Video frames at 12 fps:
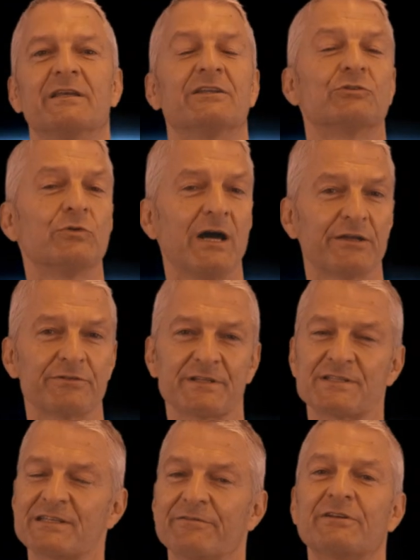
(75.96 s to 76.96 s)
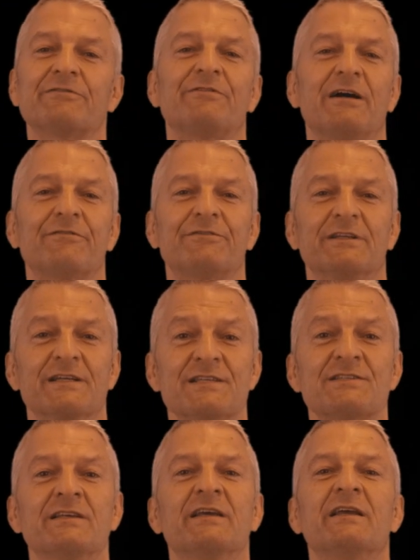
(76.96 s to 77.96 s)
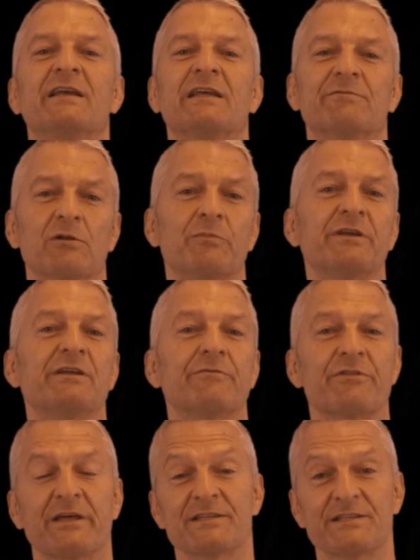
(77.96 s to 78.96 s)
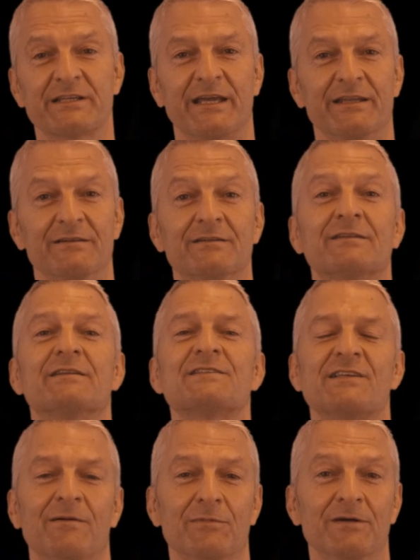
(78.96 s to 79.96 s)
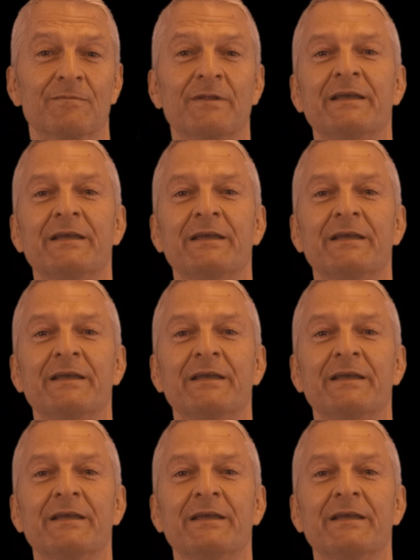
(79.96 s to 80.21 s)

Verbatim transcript: In 275 days, it will be here with us again, the summer,